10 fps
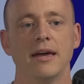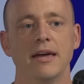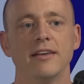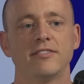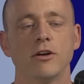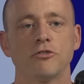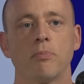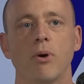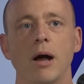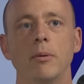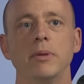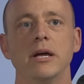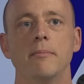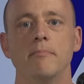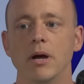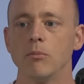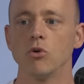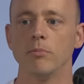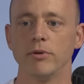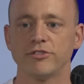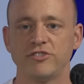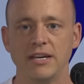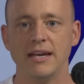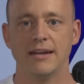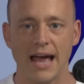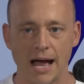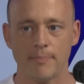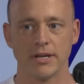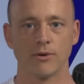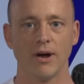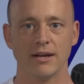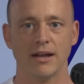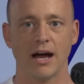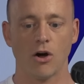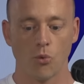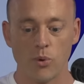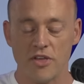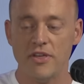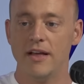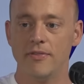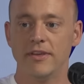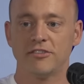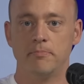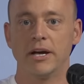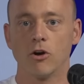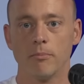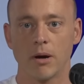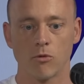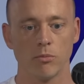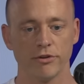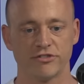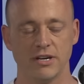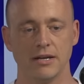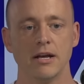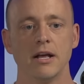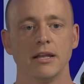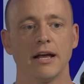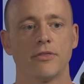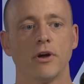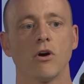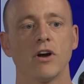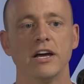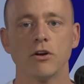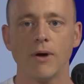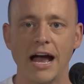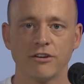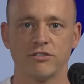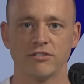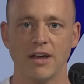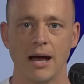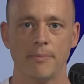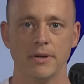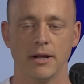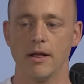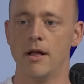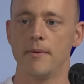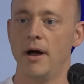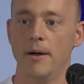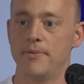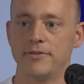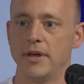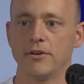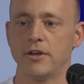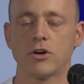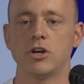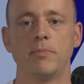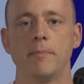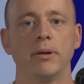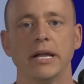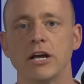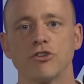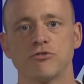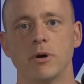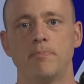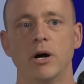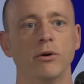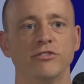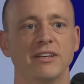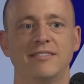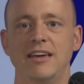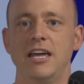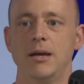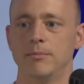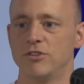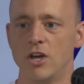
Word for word: is there's probably a memorable scene happening right now within this bigger memorable scene. Like there are interactions happening. Uh, there, there could be players from opposing teams